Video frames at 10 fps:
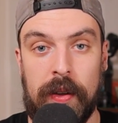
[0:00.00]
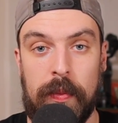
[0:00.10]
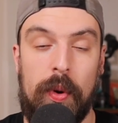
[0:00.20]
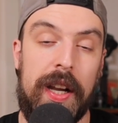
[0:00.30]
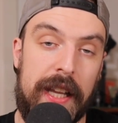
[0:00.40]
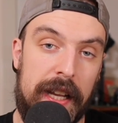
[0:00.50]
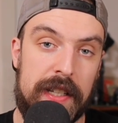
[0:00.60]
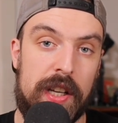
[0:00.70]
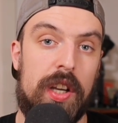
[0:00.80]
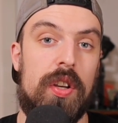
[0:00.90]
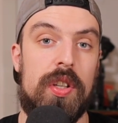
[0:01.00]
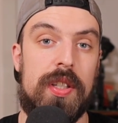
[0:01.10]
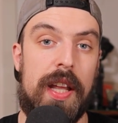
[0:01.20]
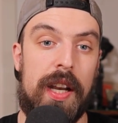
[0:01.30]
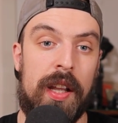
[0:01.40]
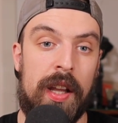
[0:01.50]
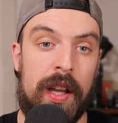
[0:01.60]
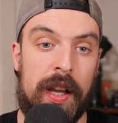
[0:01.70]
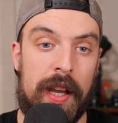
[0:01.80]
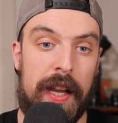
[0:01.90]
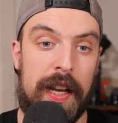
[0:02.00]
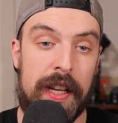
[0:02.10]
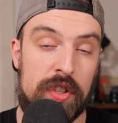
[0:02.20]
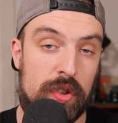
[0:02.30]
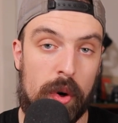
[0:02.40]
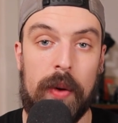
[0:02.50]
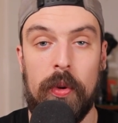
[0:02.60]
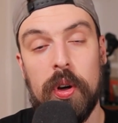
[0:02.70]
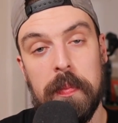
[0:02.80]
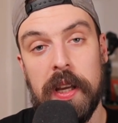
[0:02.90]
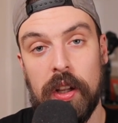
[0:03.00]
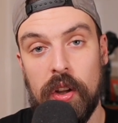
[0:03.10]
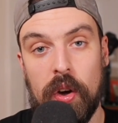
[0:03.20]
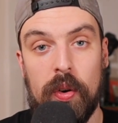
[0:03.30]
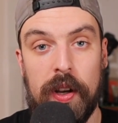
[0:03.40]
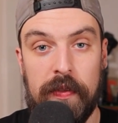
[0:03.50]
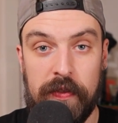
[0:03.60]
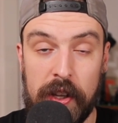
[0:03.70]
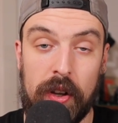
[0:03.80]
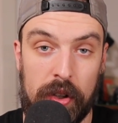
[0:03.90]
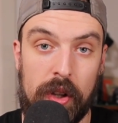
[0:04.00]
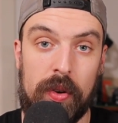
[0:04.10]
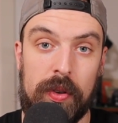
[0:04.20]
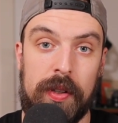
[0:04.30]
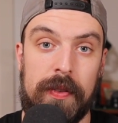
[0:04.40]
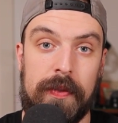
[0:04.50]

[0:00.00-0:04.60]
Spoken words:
What I can tell you is that it is normal to be alone and feel alone